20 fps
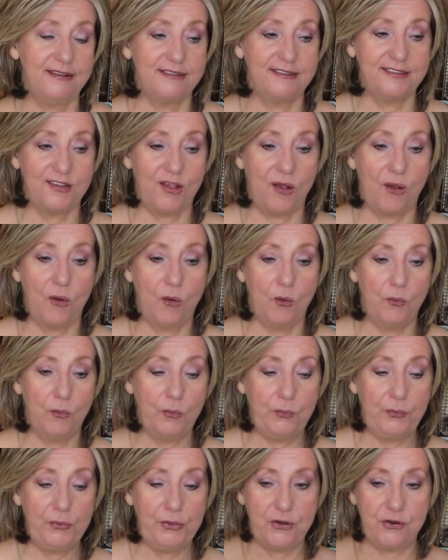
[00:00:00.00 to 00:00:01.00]
And
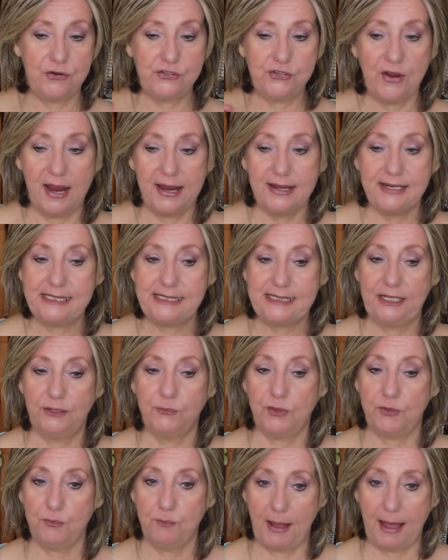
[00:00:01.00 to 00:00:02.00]
so, you know, trying to deal
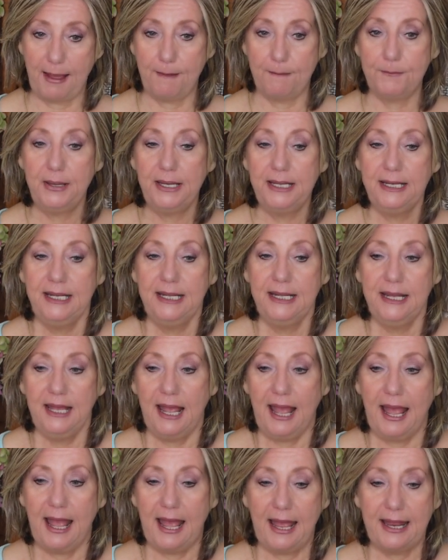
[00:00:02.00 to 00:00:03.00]
with mom
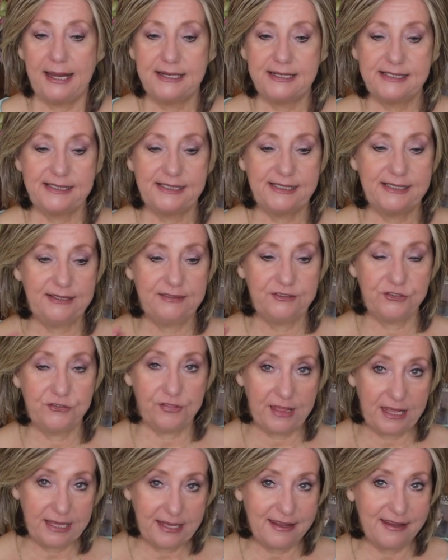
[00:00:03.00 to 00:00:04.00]
and
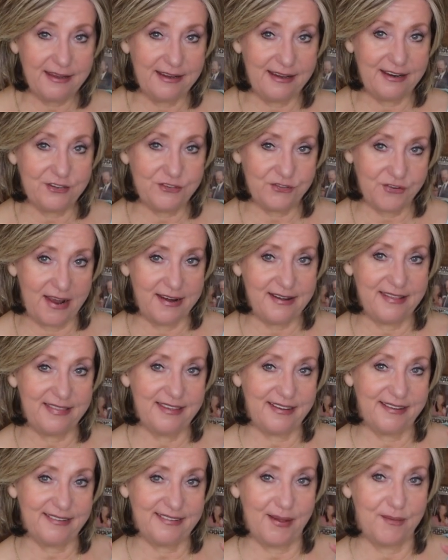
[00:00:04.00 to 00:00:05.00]
thinking and trying to
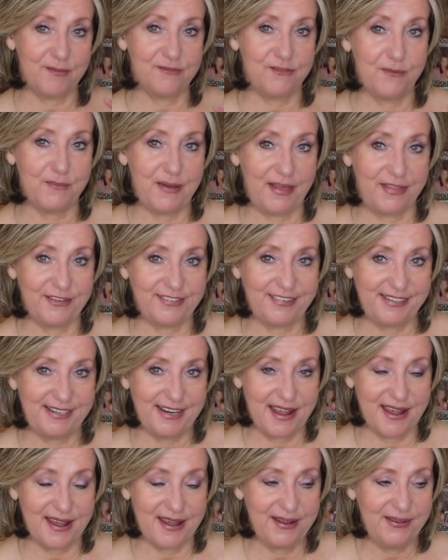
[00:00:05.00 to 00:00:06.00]
think of something for Mother's
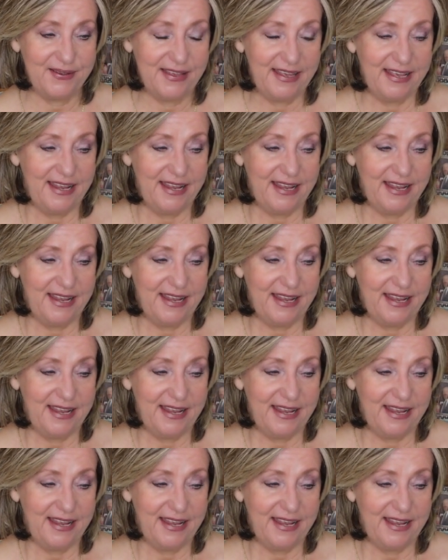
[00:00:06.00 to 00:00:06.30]
Day.